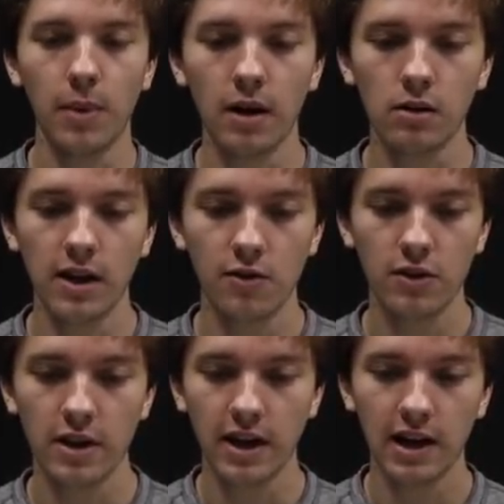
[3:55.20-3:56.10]
pedal and
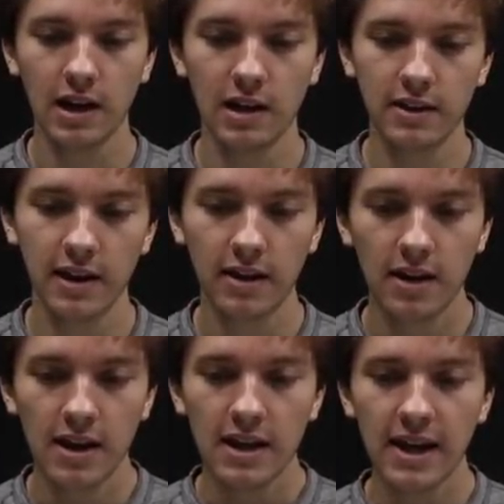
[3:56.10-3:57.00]
everything, kind of like that.
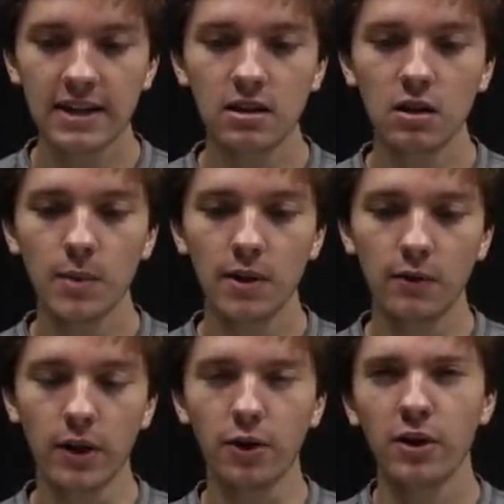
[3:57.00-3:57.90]
It adds a little bit of
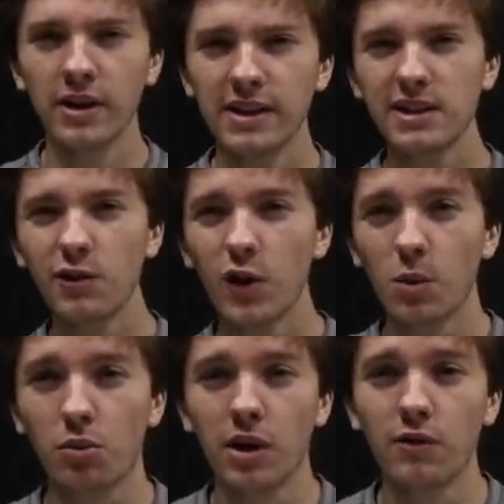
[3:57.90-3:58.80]
flair. This is a very
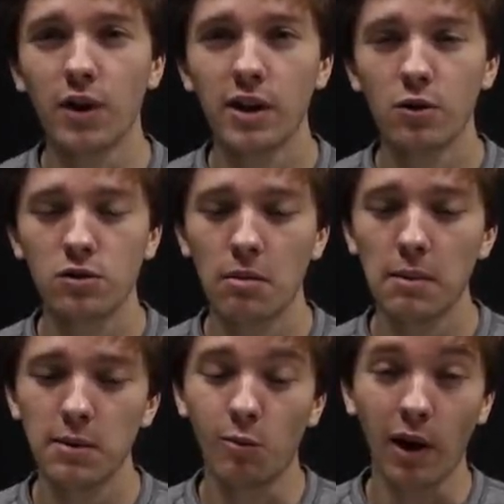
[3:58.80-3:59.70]
bright video, so
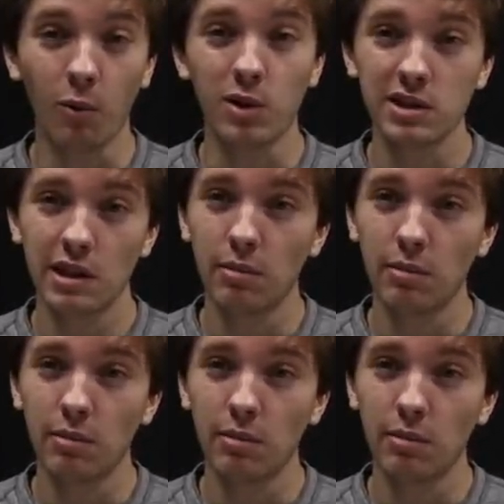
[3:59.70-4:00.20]
maybe white wasn't the